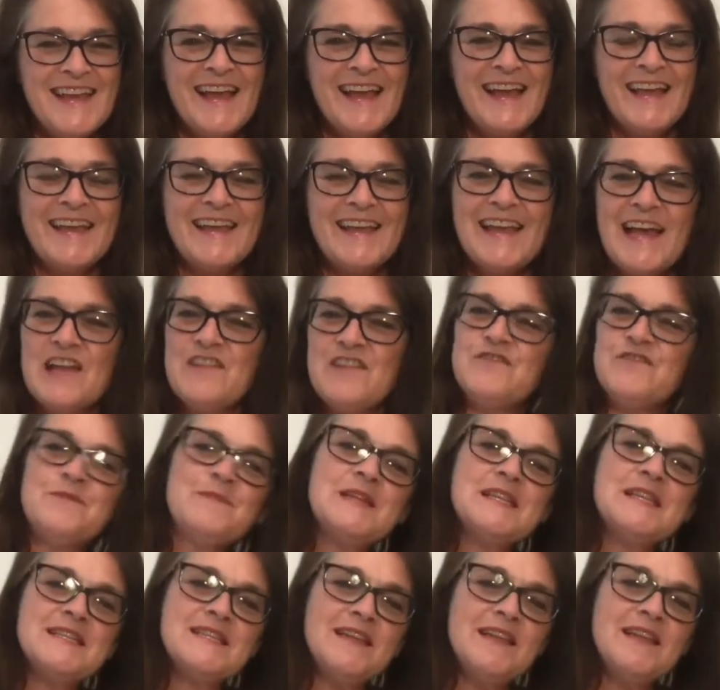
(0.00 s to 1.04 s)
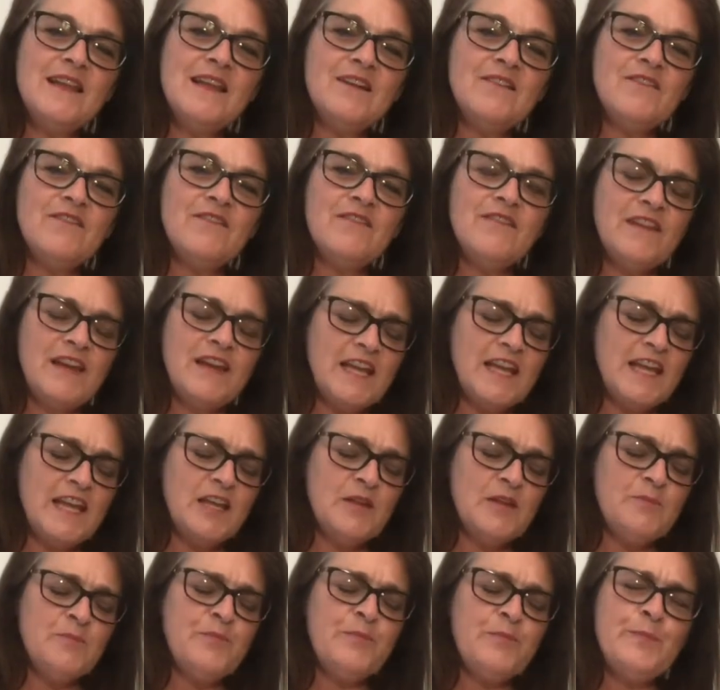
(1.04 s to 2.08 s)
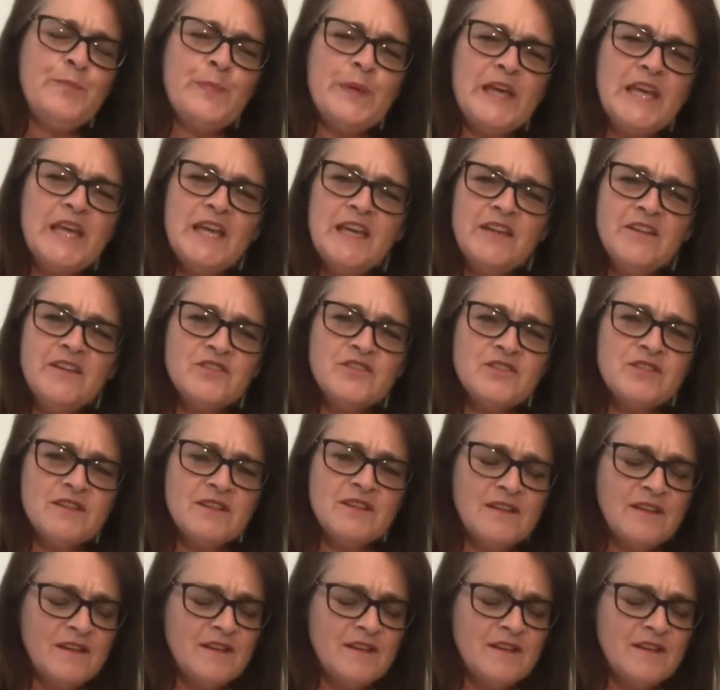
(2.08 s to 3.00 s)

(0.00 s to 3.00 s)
It came from this lovely beach